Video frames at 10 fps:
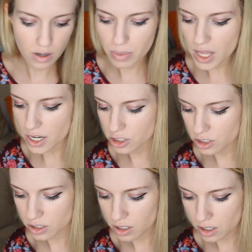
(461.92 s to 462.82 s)
for a
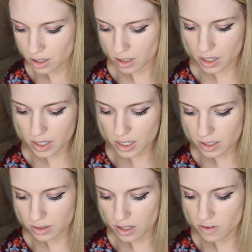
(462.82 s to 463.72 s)
blush. And
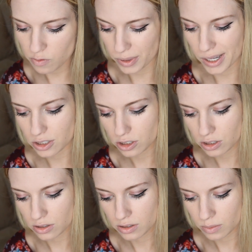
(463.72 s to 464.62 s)
I love
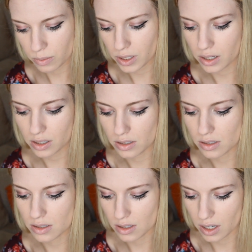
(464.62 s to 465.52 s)
blush
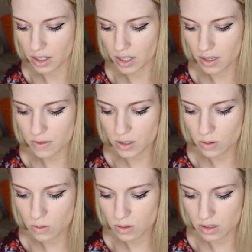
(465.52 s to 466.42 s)
because it gives
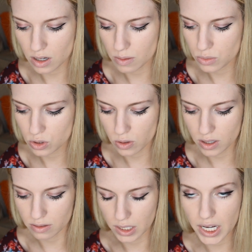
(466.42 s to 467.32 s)
you some
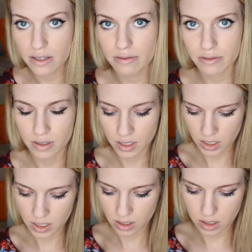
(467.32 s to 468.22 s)
sort of life
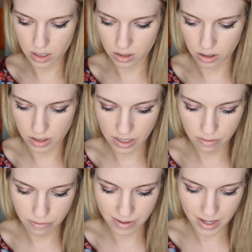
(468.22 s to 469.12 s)
in your
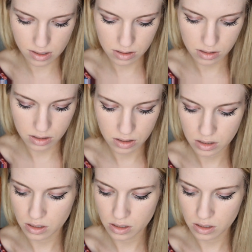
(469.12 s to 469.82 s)
dead face.